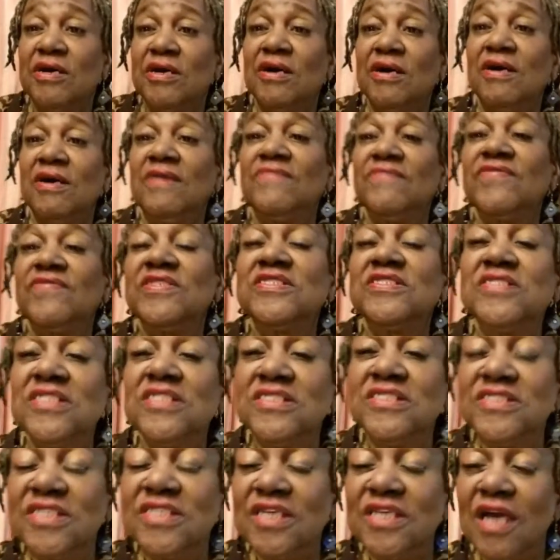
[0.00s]
of the
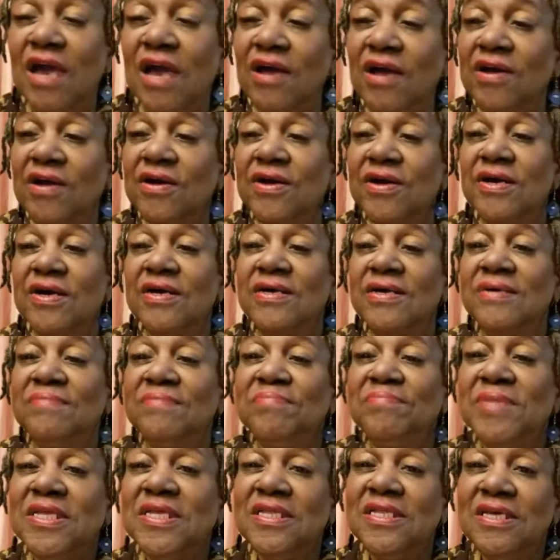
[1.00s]
CTI
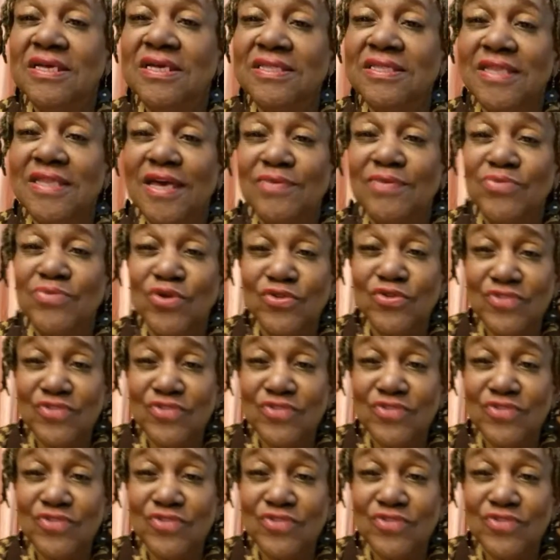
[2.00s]
Media Network.